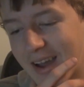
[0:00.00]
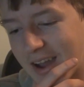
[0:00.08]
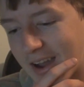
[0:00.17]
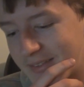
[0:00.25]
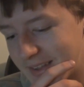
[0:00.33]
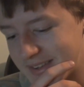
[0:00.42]

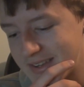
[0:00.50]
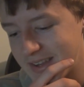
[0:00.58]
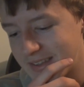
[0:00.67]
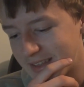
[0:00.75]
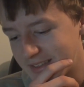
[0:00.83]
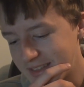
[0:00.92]

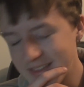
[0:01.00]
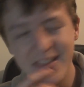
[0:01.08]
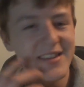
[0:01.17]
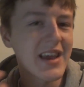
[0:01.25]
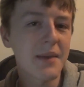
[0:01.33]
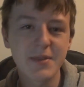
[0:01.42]

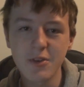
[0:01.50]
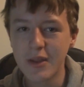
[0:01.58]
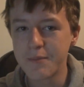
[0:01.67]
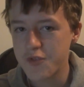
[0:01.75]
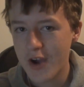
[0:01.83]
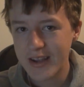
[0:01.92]
This episode
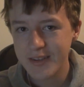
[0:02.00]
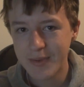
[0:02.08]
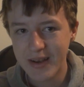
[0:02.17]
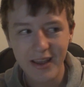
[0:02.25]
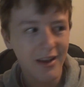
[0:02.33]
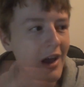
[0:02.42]
impressed
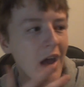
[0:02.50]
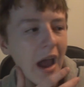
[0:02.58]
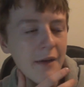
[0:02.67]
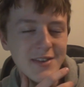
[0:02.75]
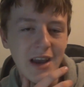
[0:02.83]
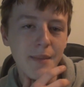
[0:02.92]
me. Like,
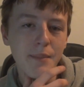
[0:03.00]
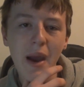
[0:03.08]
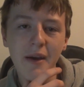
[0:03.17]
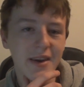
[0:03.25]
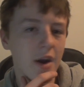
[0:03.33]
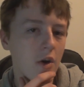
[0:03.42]
every time
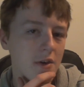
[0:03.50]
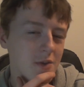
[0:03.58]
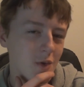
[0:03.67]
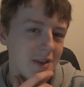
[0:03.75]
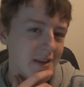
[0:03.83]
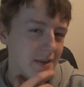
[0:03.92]
American Horror
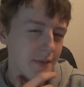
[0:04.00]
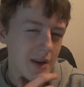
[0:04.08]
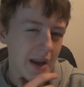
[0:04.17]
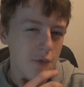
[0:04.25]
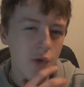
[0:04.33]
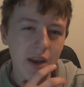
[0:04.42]
Story does something
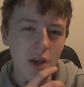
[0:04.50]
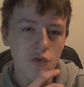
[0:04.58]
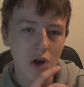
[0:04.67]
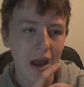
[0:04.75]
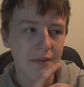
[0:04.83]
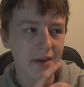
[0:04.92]
like really
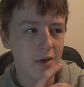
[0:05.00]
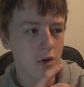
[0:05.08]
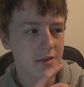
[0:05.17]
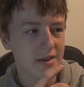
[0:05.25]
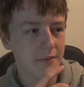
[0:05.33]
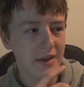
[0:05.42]
graphic
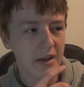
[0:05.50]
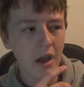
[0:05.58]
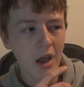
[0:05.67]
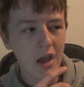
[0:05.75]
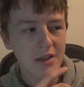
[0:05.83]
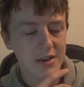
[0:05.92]
or something
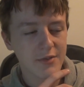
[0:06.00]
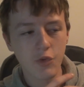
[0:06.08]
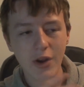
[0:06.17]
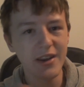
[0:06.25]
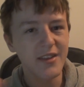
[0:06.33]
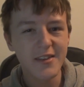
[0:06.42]
just
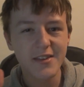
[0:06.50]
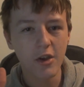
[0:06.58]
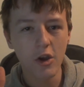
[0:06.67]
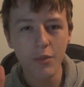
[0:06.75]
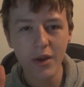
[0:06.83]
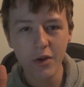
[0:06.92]
really
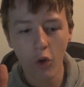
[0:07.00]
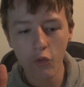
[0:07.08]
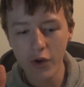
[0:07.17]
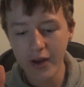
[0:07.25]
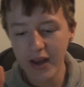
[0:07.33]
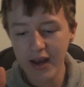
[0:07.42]
disturbing or
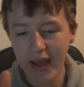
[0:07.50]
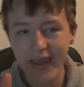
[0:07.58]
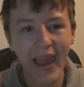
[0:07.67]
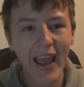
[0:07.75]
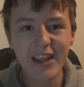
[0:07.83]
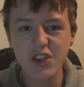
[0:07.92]
really
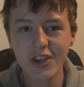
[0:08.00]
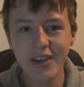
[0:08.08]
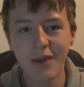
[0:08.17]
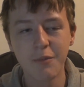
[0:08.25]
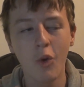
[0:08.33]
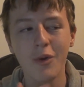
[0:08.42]
like
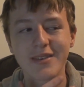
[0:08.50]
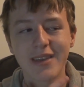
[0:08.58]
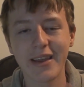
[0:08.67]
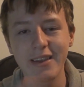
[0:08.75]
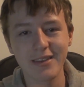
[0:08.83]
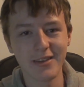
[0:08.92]
edgy, I'm always
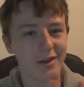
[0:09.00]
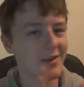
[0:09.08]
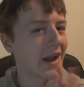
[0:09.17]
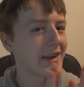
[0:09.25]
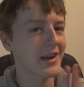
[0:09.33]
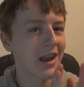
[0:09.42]
like, you know,
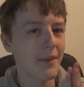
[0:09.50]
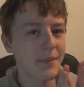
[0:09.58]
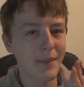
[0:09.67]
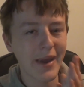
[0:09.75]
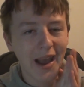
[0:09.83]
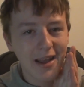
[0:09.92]
kind of
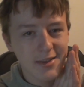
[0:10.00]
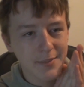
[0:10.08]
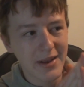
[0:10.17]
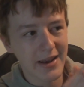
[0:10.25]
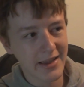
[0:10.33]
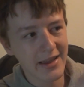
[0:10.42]
clapping my hands a
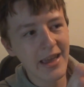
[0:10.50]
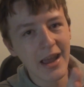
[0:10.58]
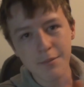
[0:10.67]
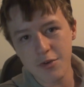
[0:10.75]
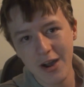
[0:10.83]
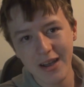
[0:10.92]
bit, like
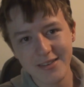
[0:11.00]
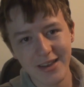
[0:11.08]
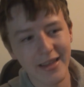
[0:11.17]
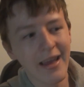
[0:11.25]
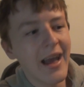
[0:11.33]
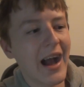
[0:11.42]
impressed.
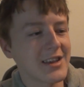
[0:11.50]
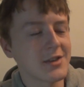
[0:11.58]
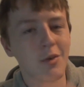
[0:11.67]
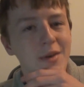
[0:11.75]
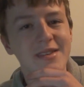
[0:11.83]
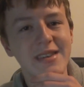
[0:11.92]
Like, I
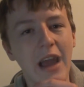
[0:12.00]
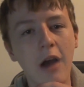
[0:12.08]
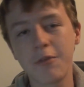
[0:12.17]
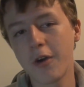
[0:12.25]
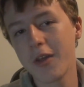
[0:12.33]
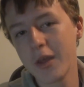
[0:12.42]
just want to see
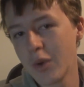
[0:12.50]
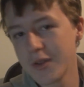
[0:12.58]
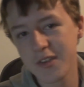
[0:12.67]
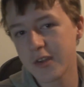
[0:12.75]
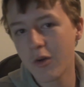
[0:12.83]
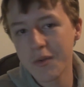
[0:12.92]
how far they
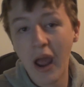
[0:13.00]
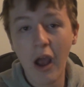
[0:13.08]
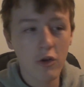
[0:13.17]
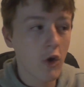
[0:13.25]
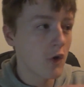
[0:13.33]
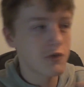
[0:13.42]
want to go and
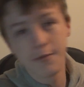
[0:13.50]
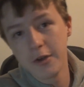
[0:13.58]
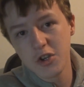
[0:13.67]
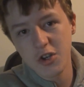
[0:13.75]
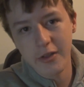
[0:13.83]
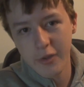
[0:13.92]
how
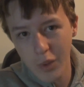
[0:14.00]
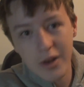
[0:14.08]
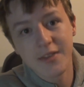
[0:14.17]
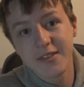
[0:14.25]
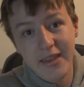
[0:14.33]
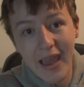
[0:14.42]
controversial they're
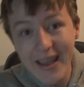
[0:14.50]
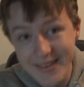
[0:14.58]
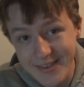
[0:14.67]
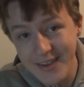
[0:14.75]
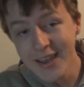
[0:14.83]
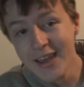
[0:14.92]
willing to get.